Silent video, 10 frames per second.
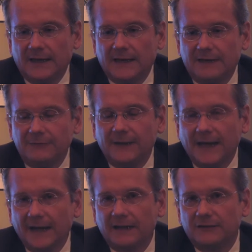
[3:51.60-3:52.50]
If we
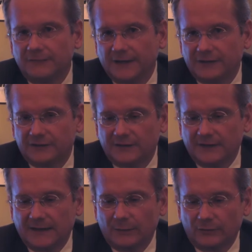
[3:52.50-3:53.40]
had a convention
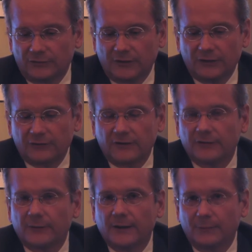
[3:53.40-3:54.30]
and it were structured in
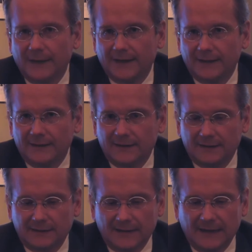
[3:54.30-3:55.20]
the right way,
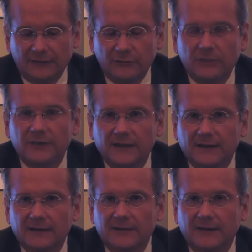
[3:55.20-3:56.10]
I do think
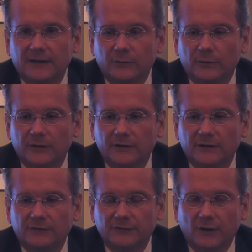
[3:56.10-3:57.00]
that it would
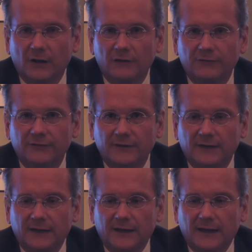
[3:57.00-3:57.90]
evolve
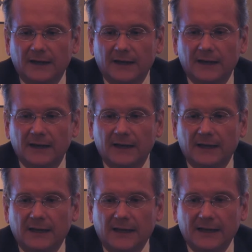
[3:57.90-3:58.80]

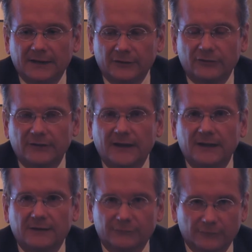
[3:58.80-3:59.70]
an understanding of